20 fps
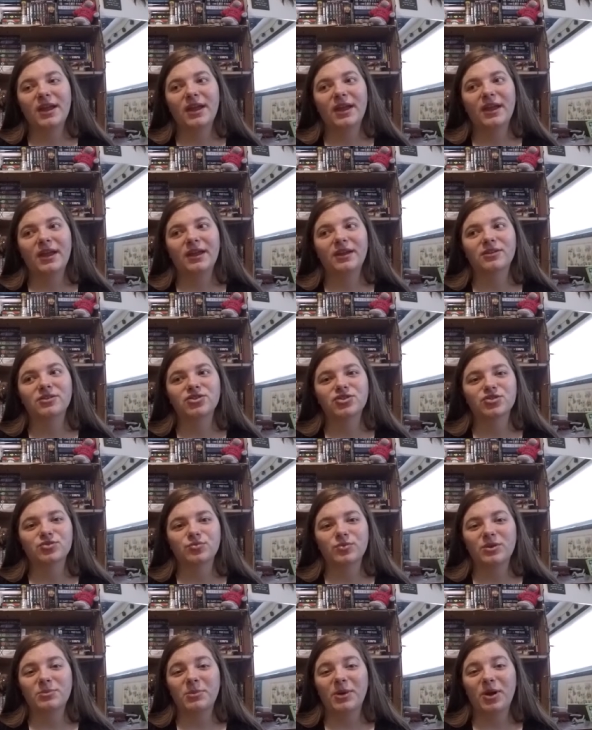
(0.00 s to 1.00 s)
and just
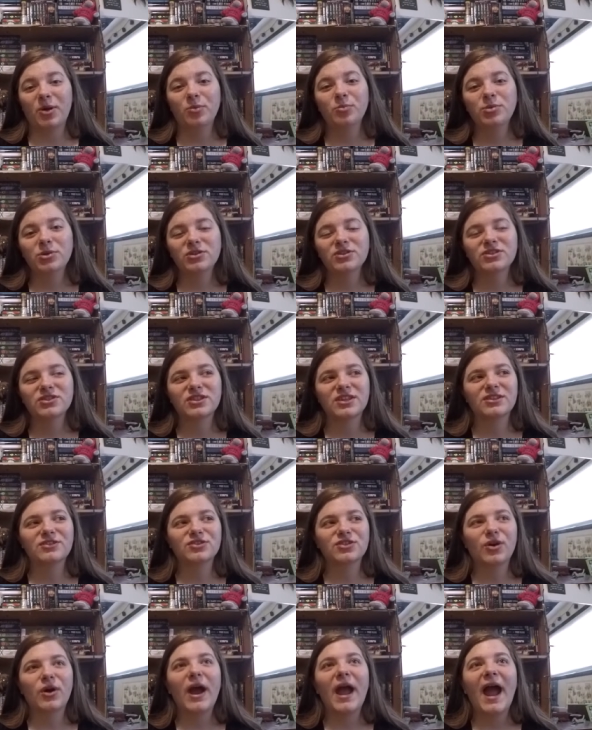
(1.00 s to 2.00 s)
read my own books. And
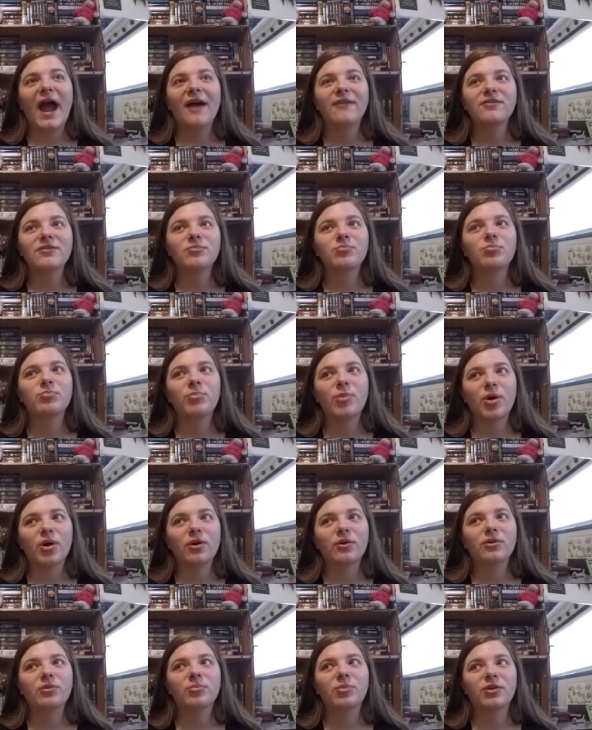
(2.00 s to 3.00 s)
so I haven't
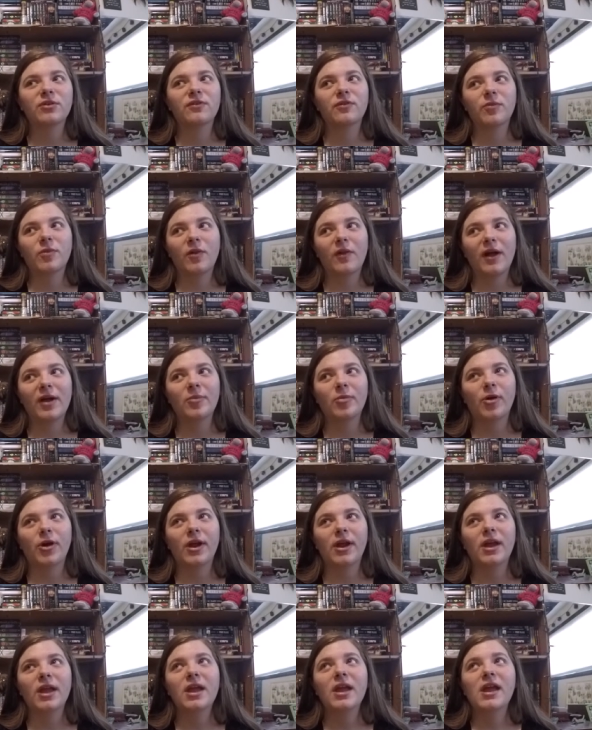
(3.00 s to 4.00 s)
borrowed a book from the
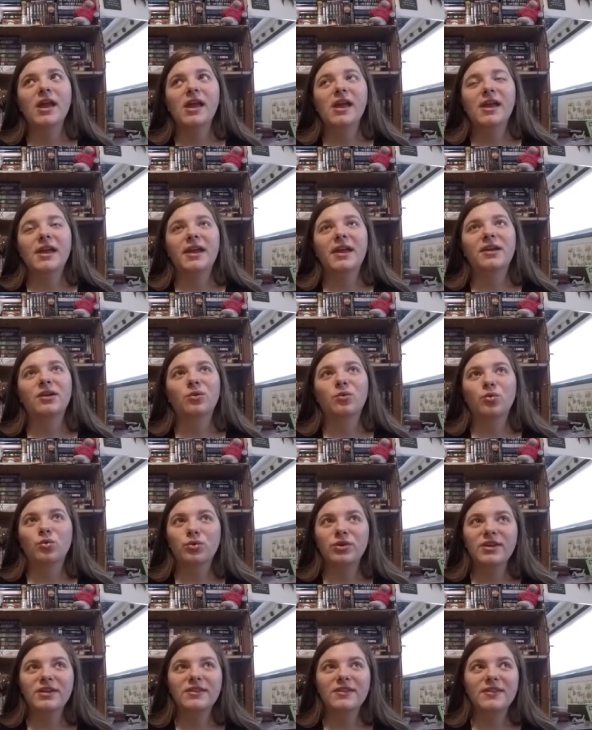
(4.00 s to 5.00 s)
library in a
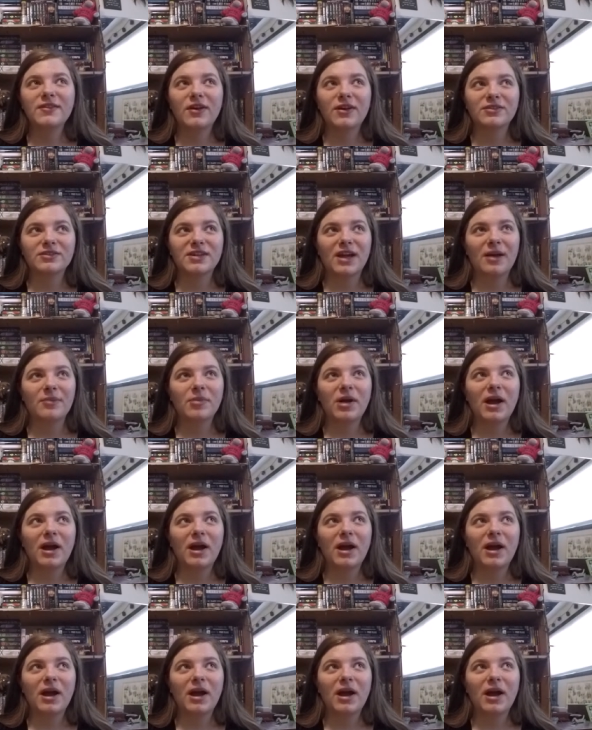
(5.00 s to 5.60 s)
really long time.